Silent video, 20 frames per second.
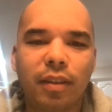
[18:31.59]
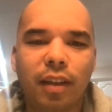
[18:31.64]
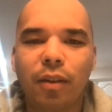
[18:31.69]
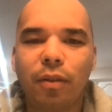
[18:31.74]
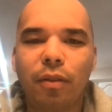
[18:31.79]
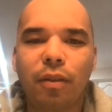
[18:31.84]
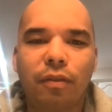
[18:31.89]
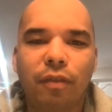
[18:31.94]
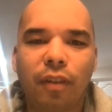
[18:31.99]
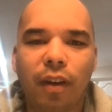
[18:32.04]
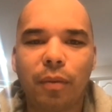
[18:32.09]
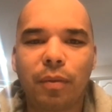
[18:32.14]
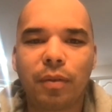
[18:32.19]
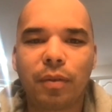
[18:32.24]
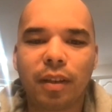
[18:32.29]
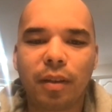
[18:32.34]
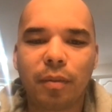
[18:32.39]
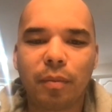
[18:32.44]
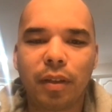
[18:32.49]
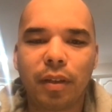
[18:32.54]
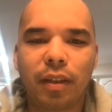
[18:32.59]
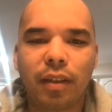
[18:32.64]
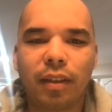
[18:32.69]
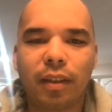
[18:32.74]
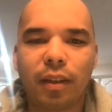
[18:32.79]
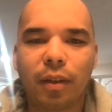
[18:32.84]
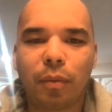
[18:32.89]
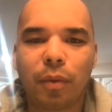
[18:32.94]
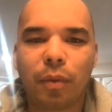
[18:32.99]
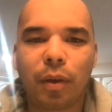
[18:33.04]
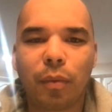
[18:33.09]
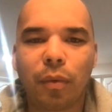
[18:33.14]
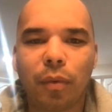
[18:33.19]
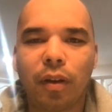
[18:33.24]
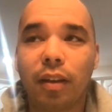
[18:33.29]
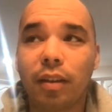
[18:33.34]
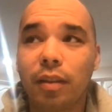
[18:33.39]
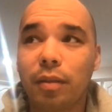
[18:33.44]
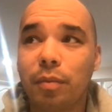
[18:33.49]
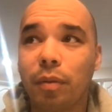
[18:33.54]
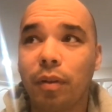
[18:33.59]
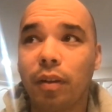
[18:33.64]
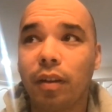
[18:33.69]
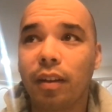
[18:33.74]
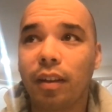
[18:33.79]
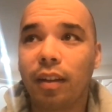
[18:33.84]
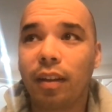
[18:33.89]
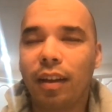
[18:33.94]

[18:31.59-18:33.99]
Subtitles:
I knew the fight was gonna be, what it was, but